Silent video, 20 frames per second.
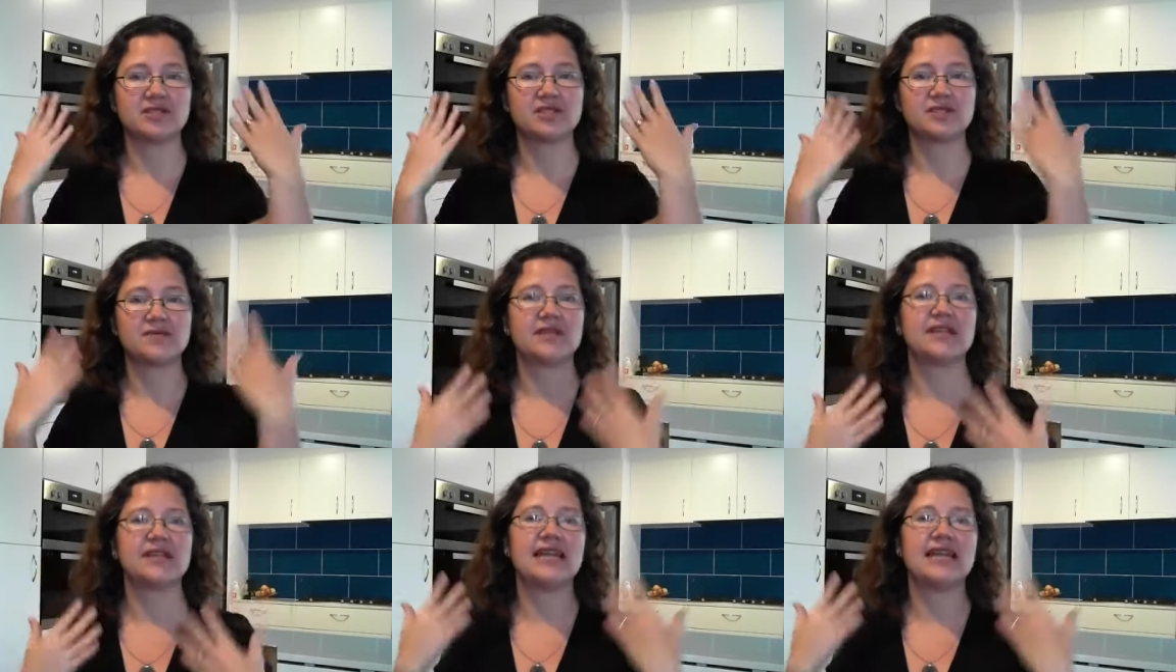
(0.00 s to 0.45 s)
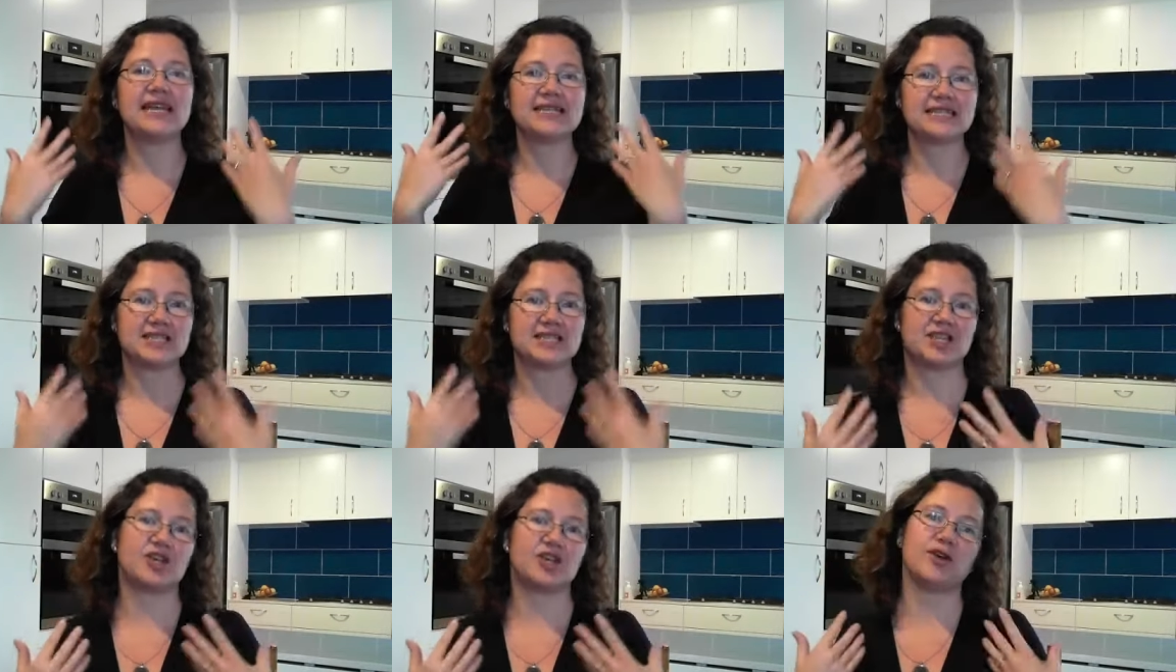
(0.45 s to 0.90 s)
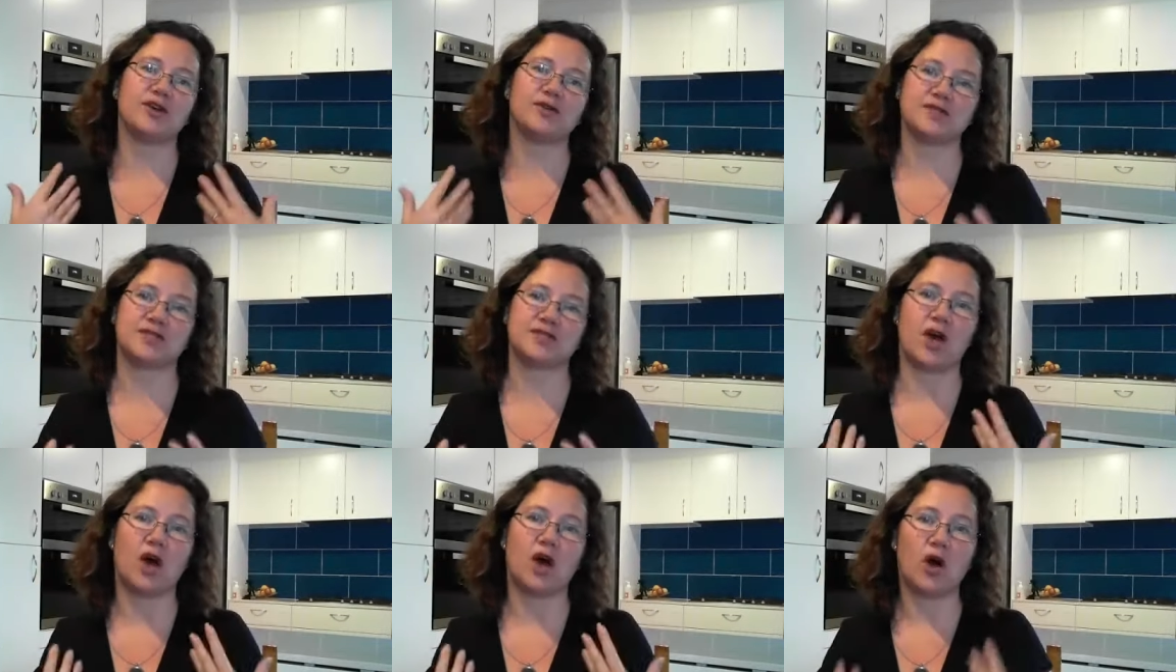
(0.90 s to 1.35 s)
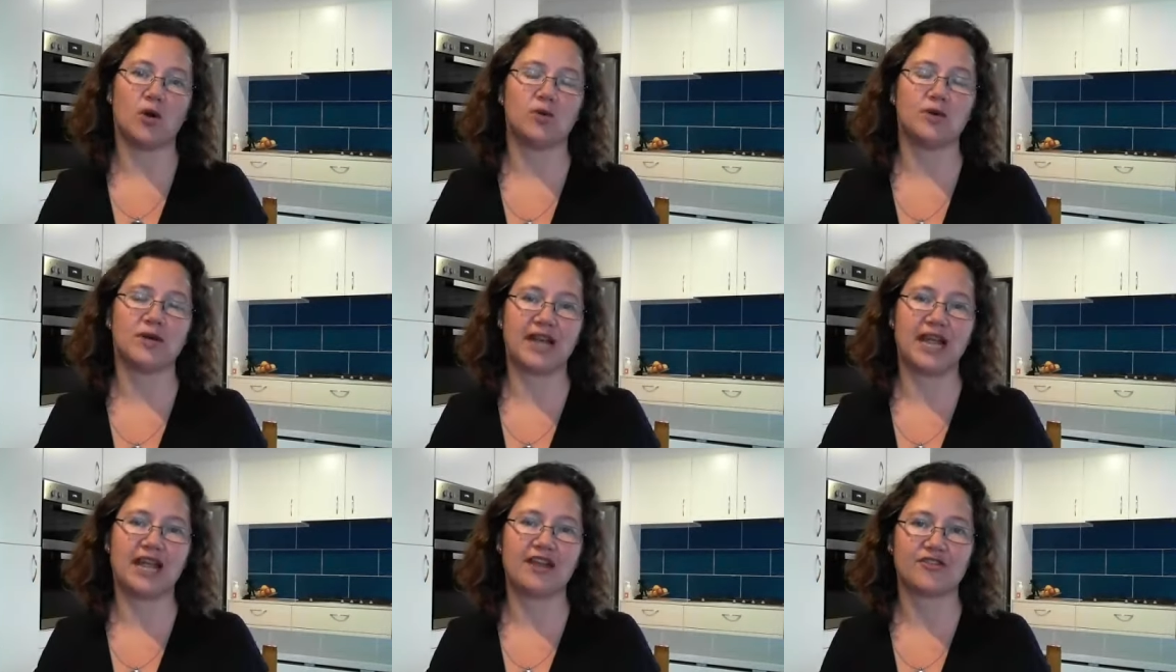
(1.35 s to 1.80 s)
So it allows the curls to
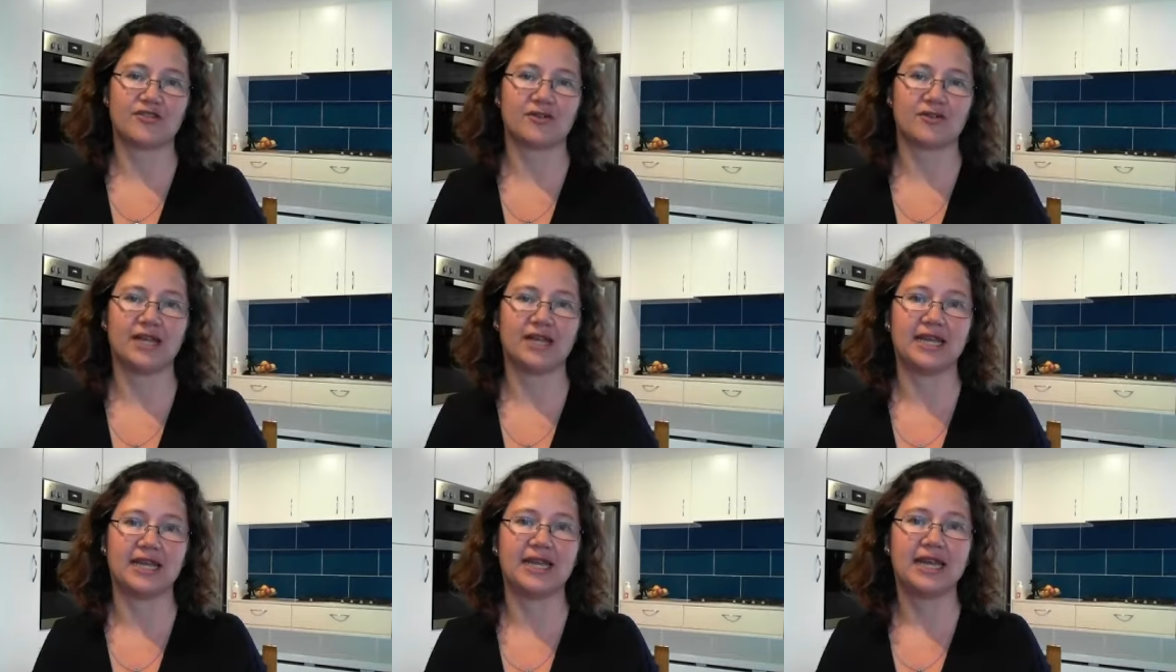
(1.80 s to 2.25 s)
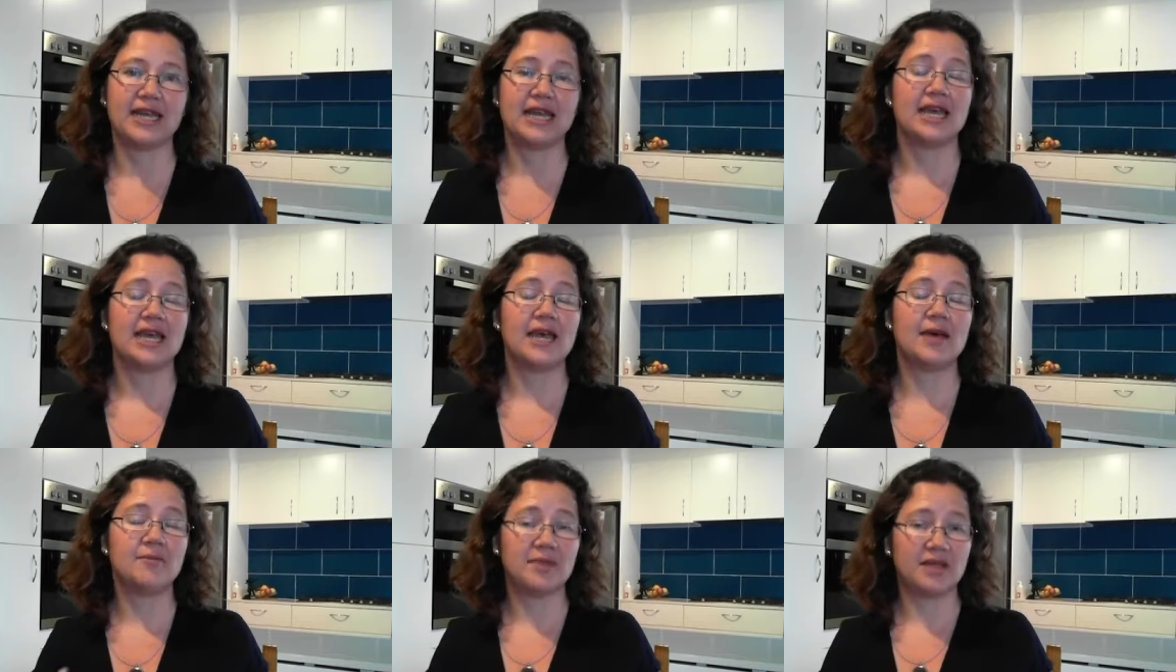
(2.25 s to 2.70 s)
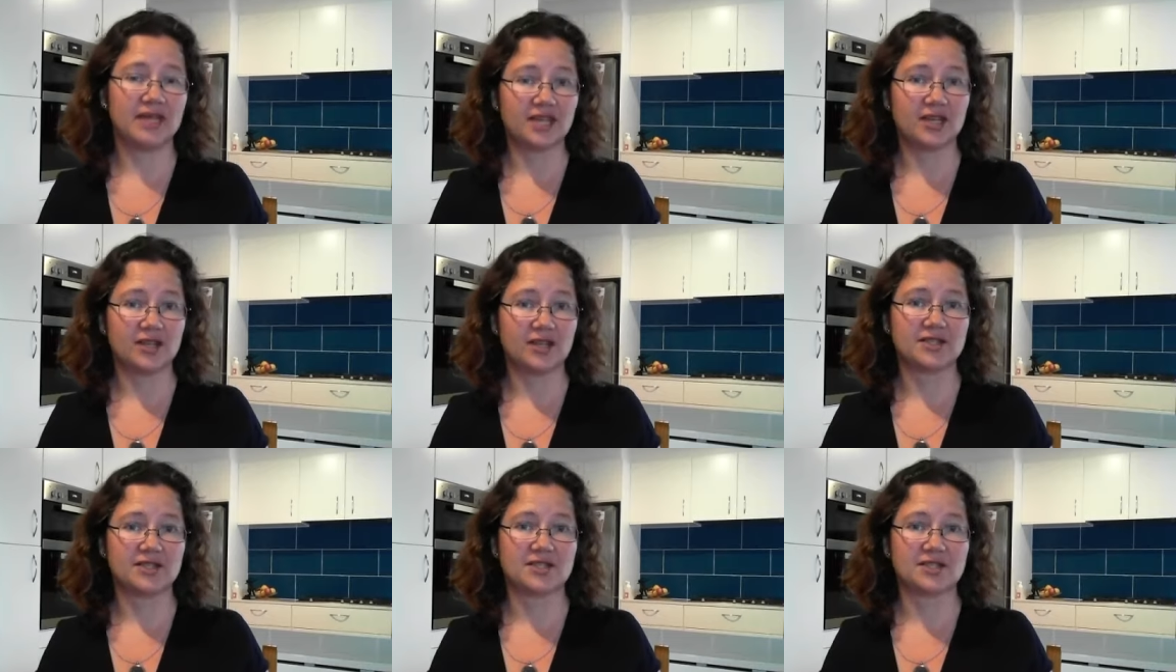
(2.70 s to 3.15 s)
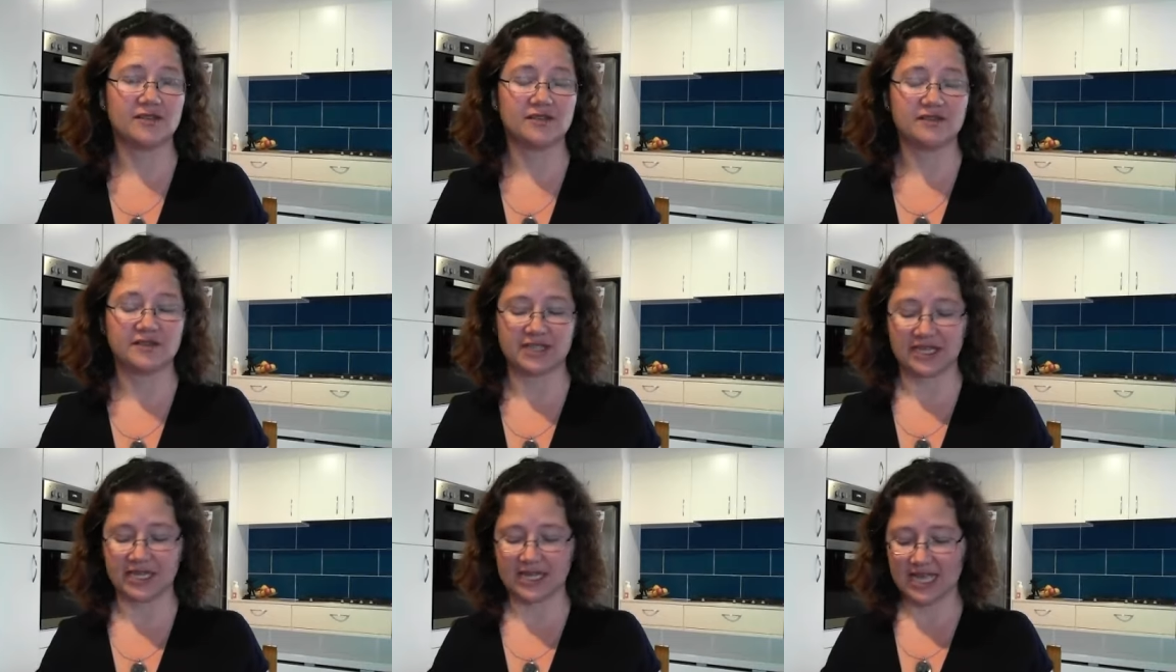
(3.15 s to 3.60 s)
hold naturally and be a lot
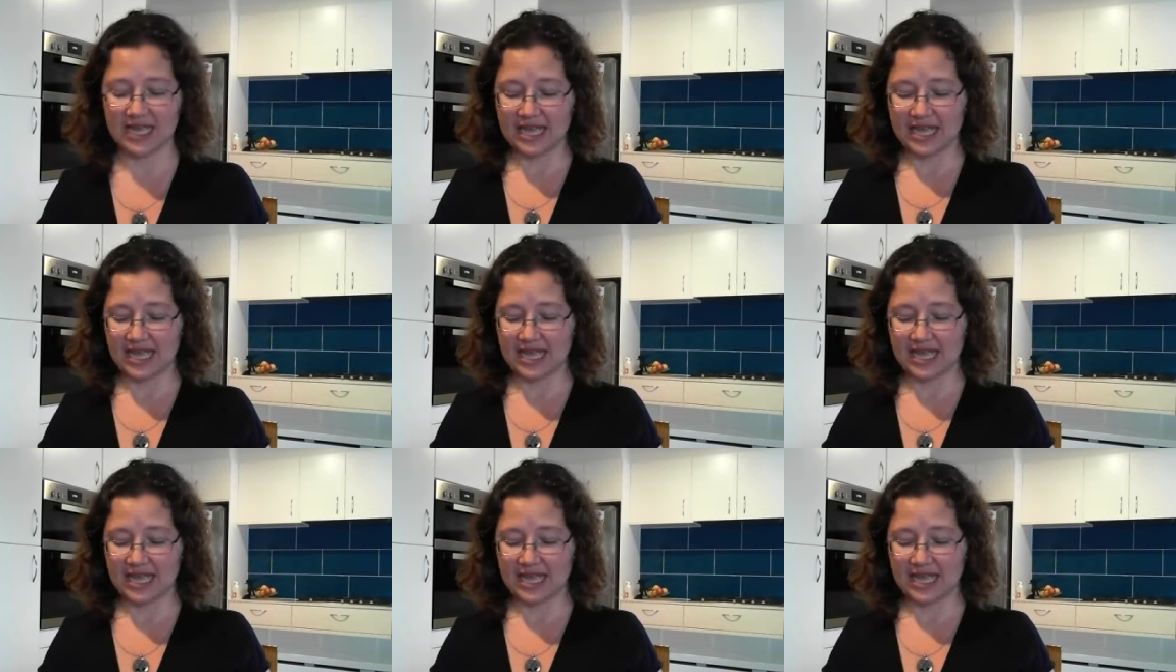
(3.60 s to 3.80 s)
softer.